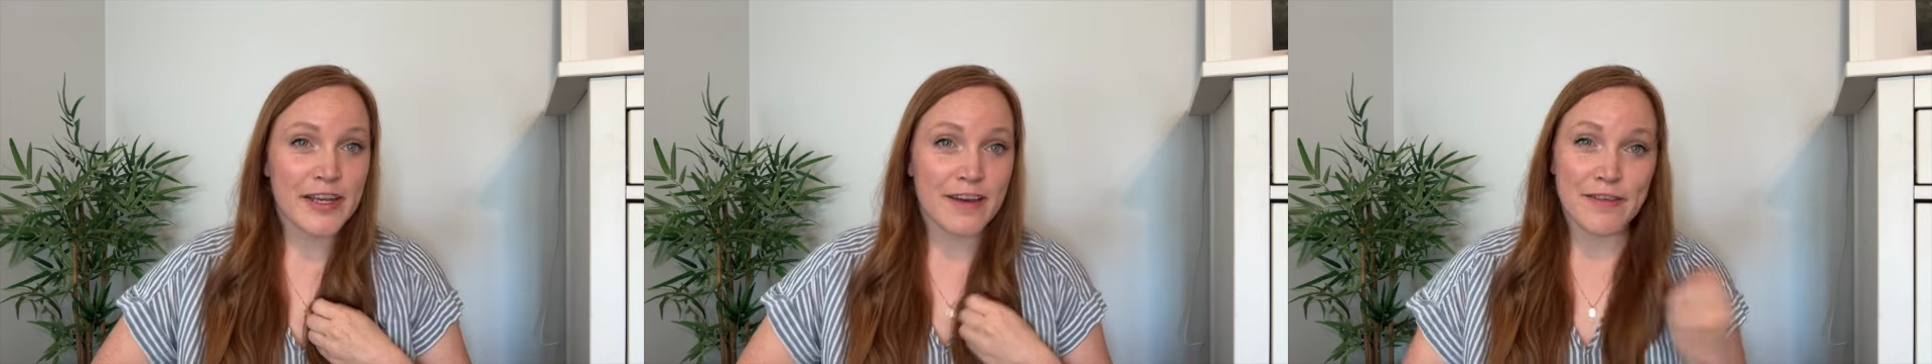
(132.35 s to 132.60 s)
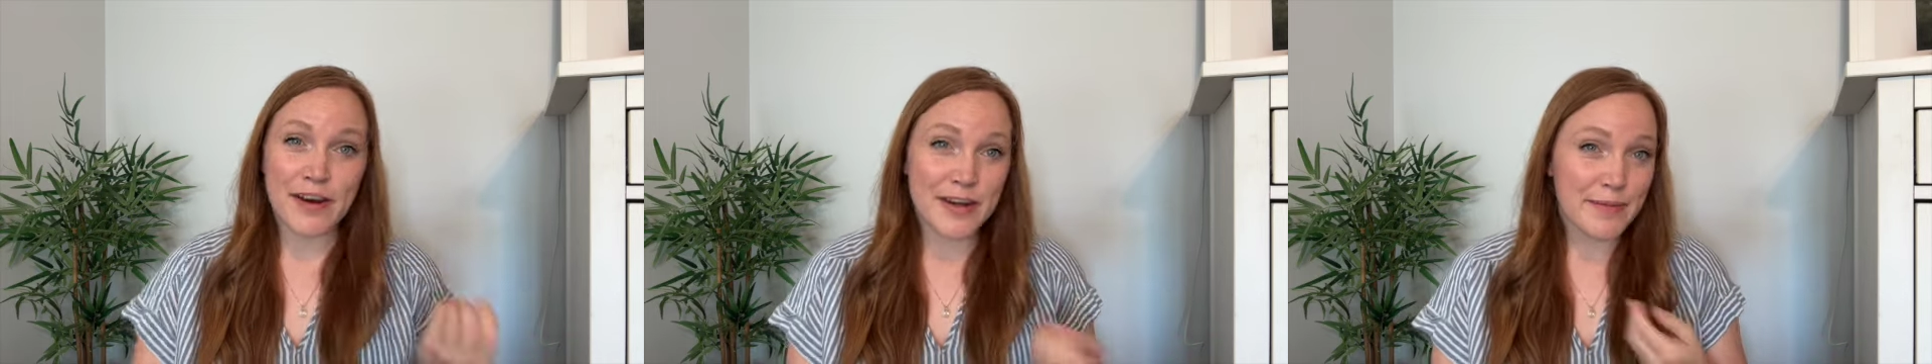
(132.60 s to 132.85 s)
I've
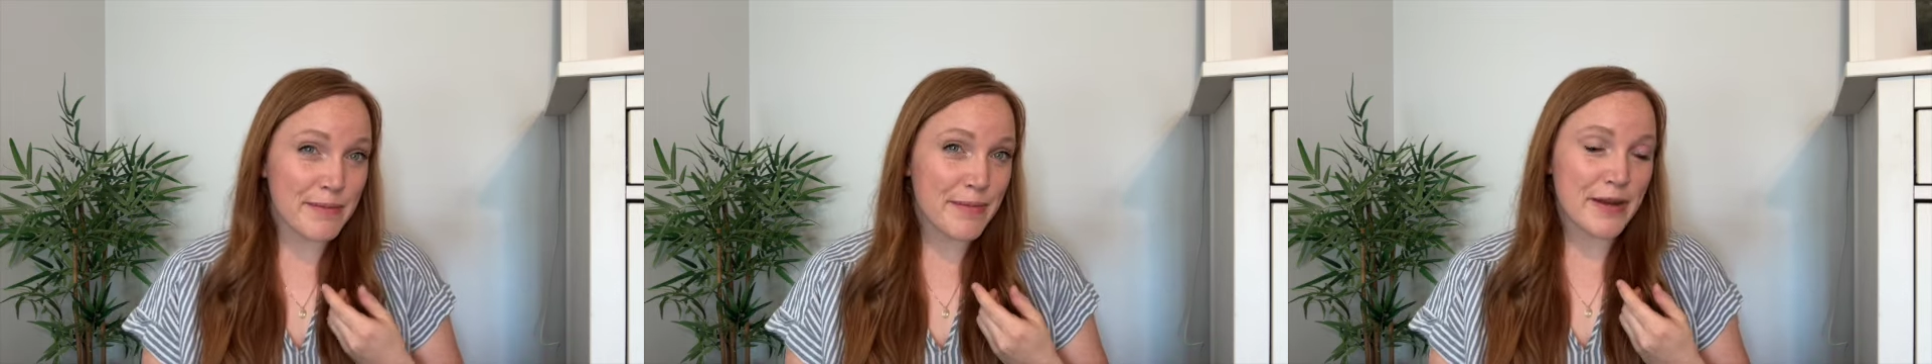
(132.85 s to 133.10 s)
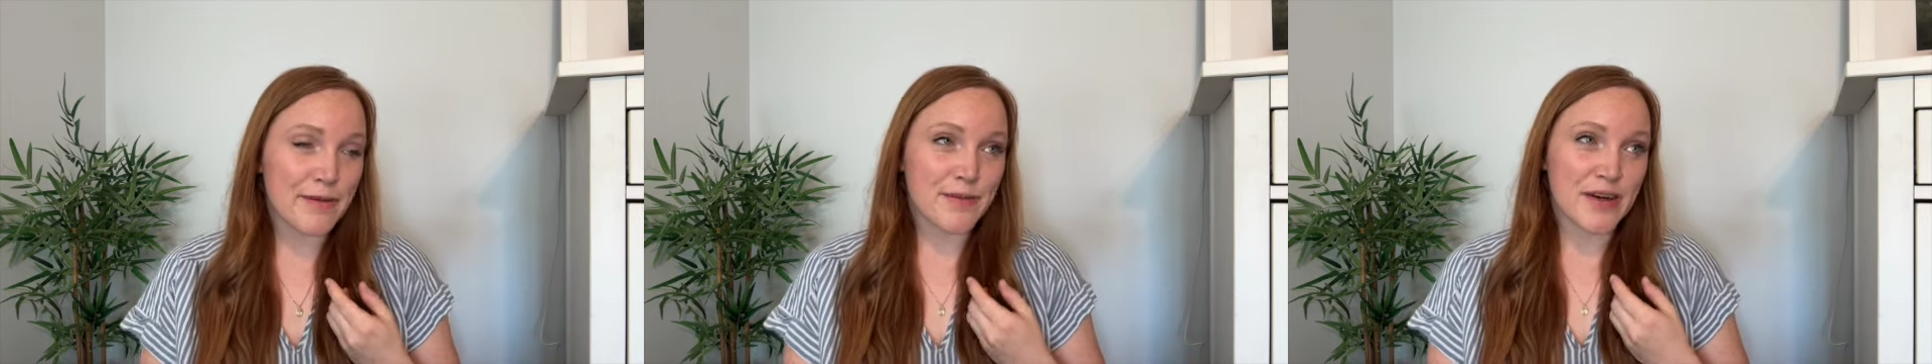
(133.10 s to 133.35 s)
already been
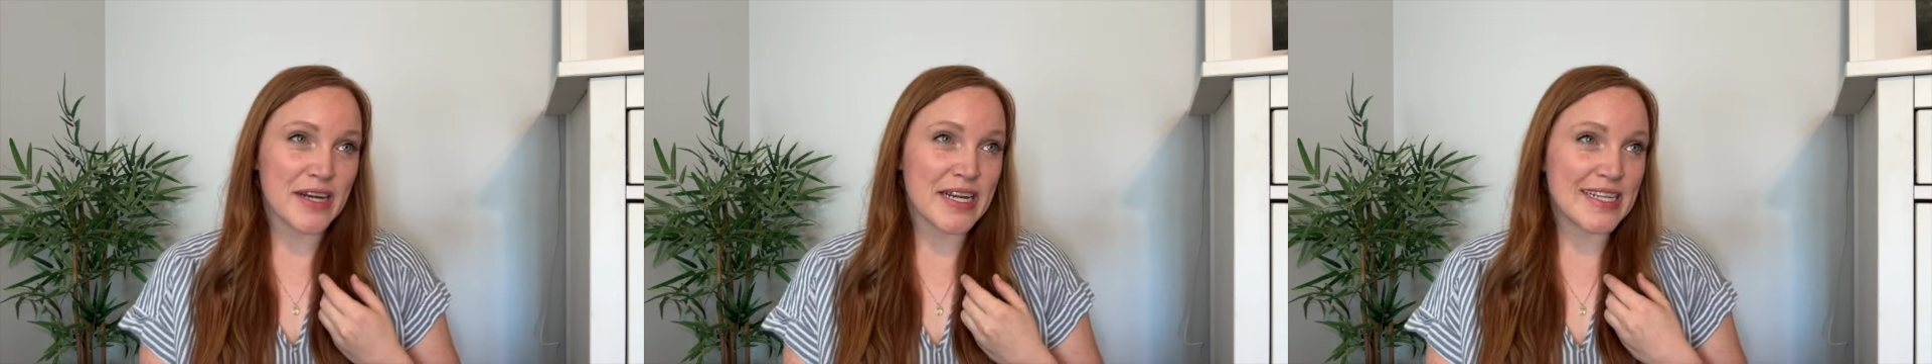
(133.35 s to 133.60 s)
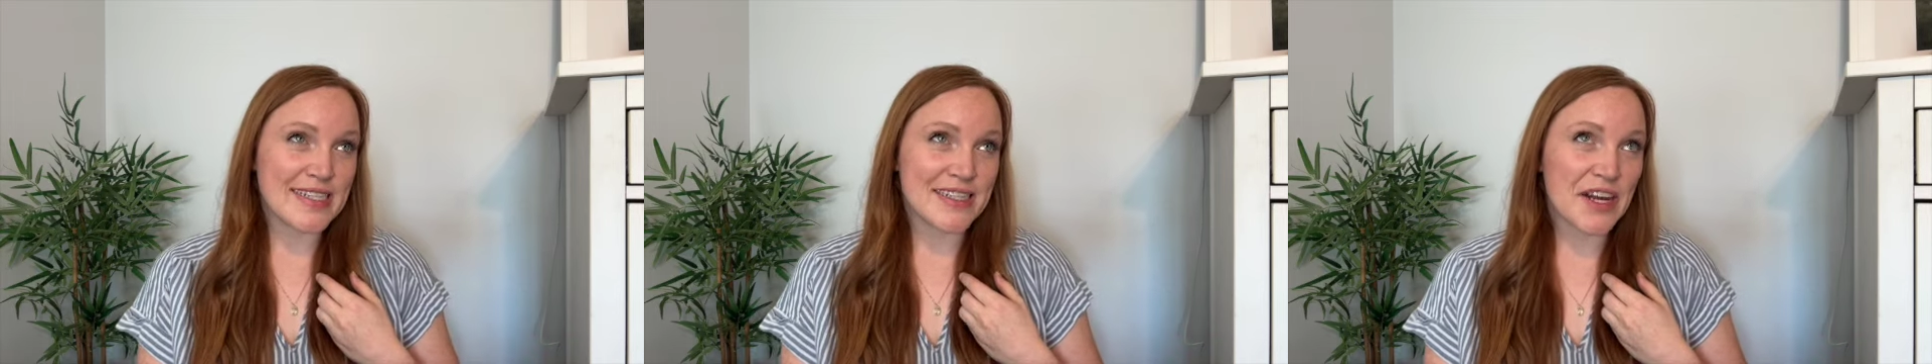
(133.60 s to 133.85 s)
paid for it.
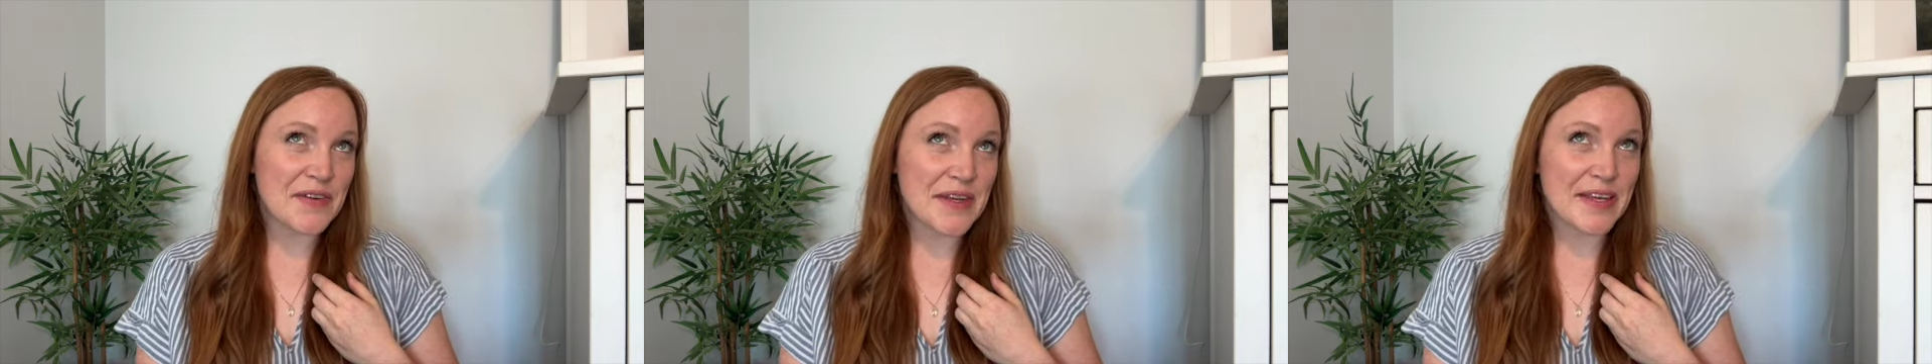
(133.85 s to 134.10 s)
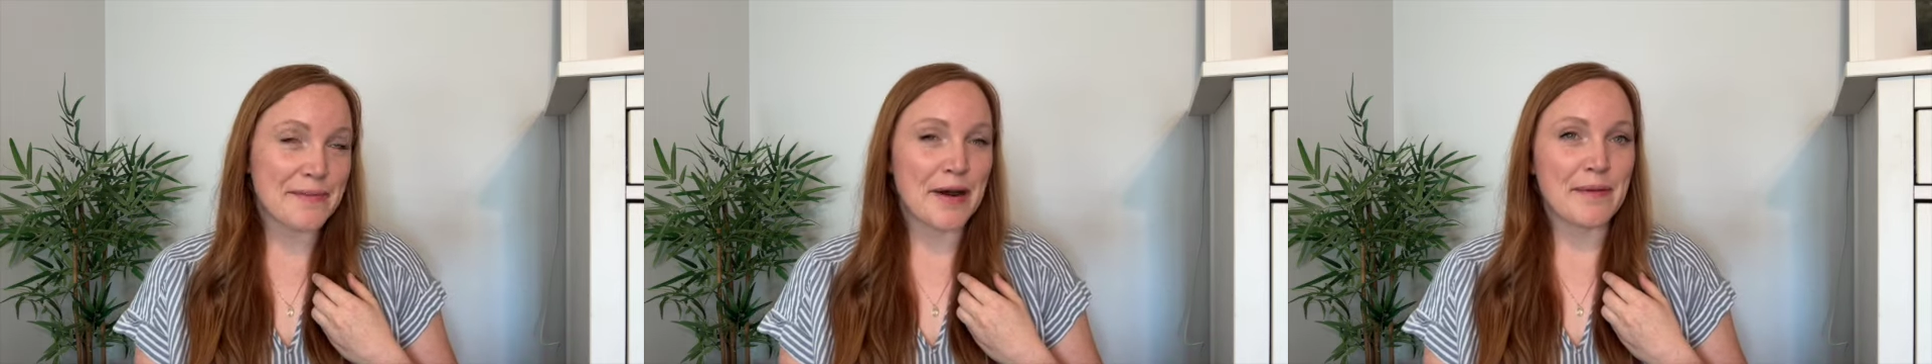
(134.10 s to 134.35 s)
It's not
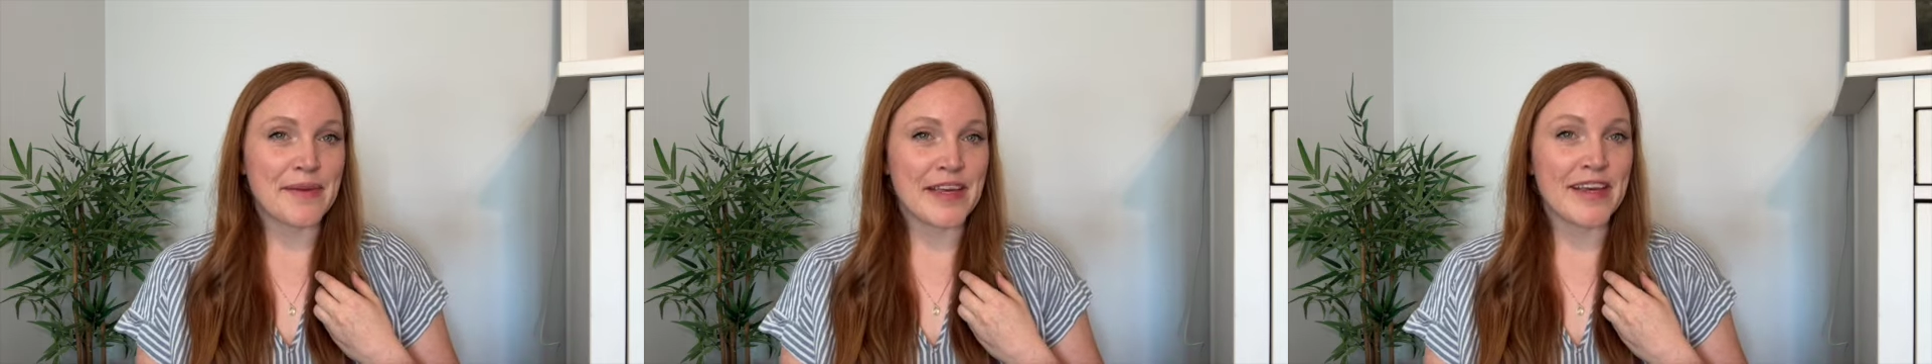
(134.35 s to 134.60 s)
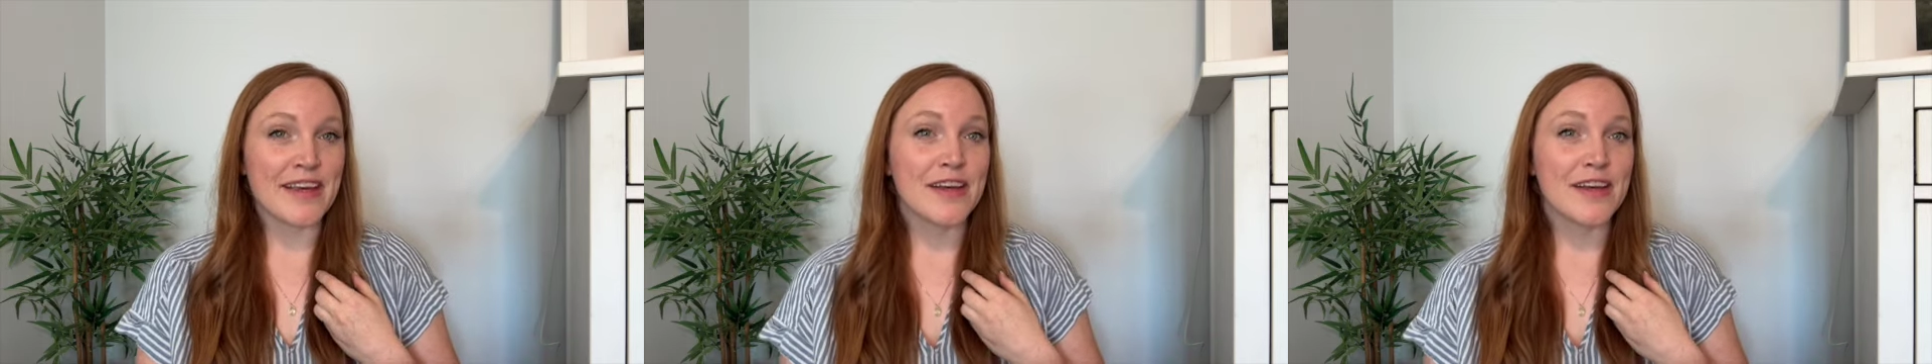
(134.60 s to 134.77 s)
really about me.